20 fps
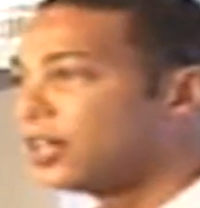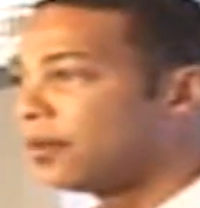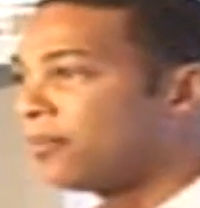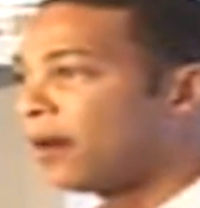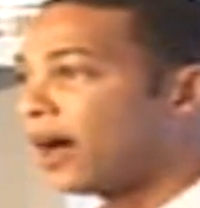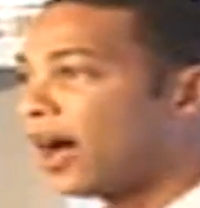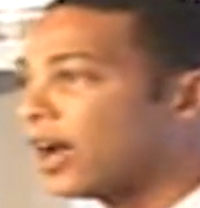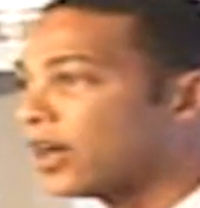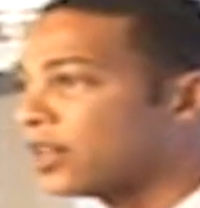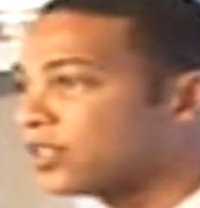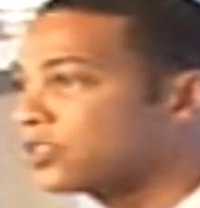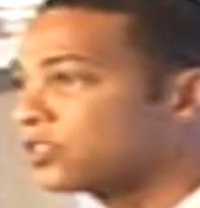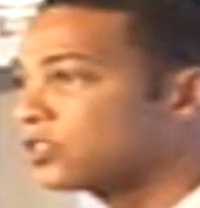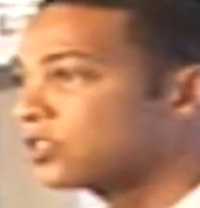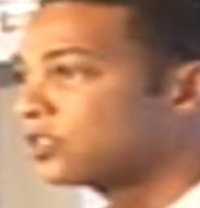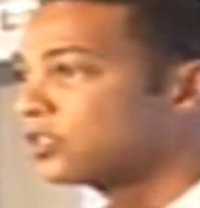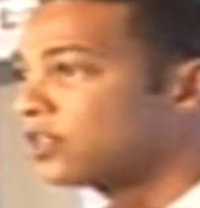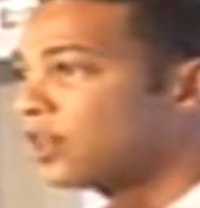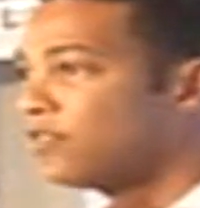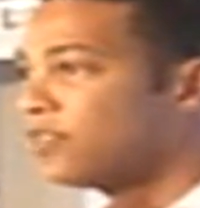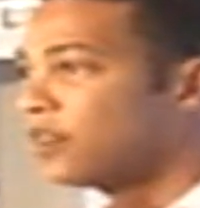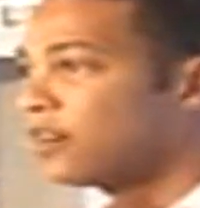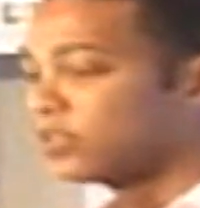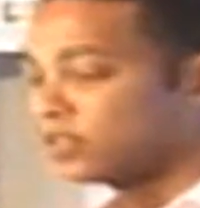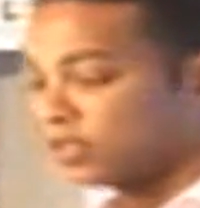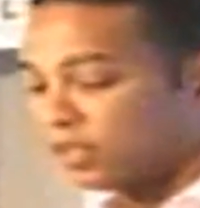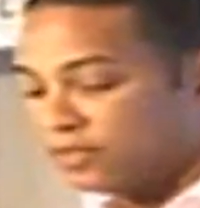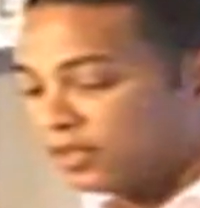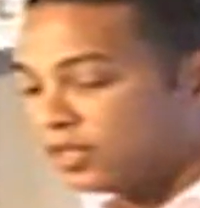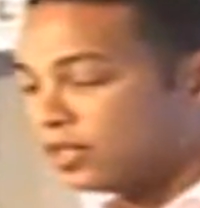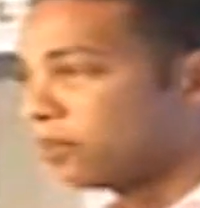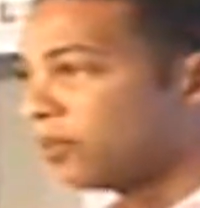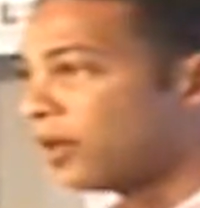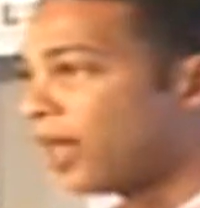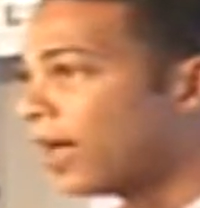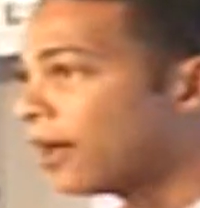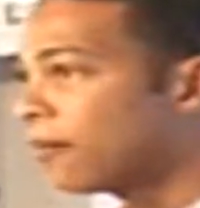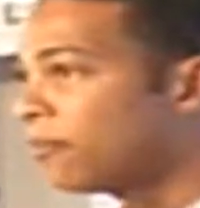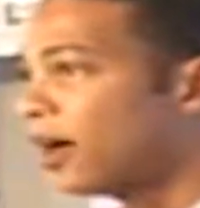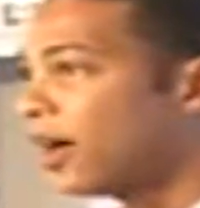in a box. I've never lived in a
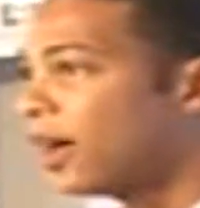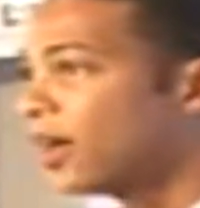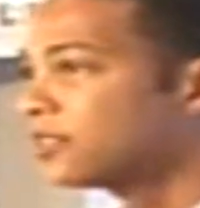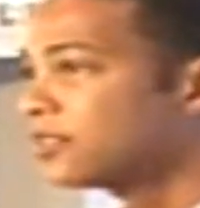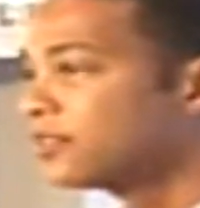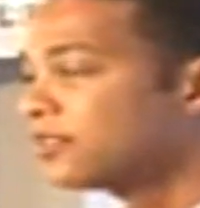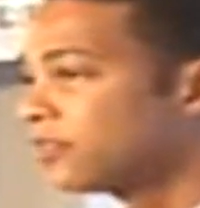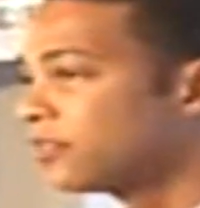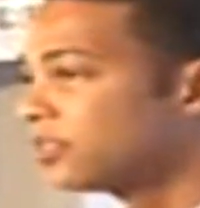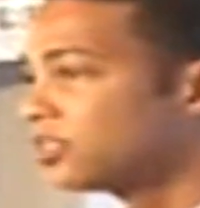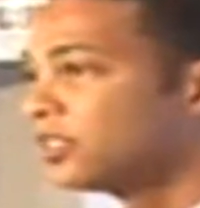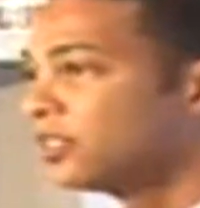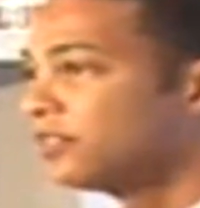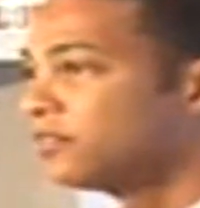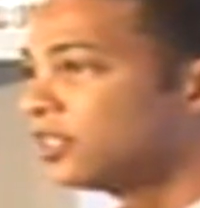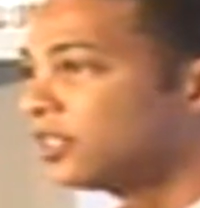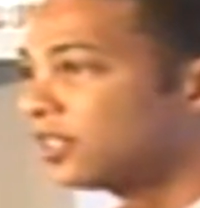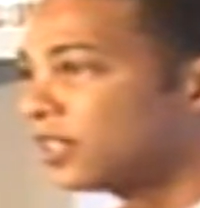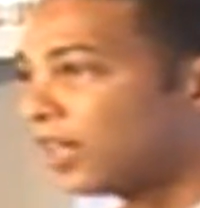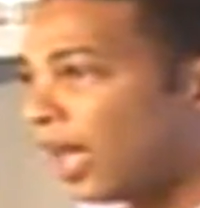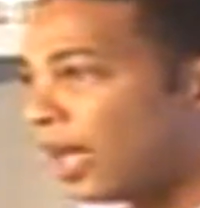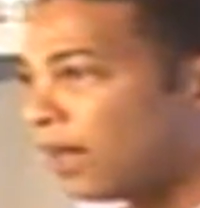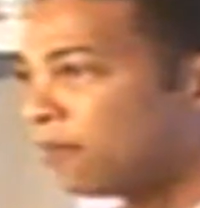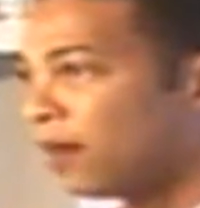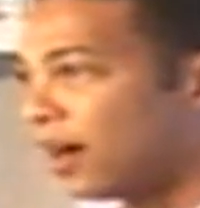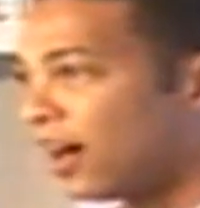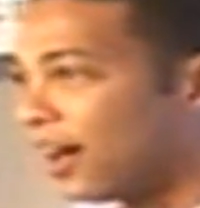black box. I've never lived in a gay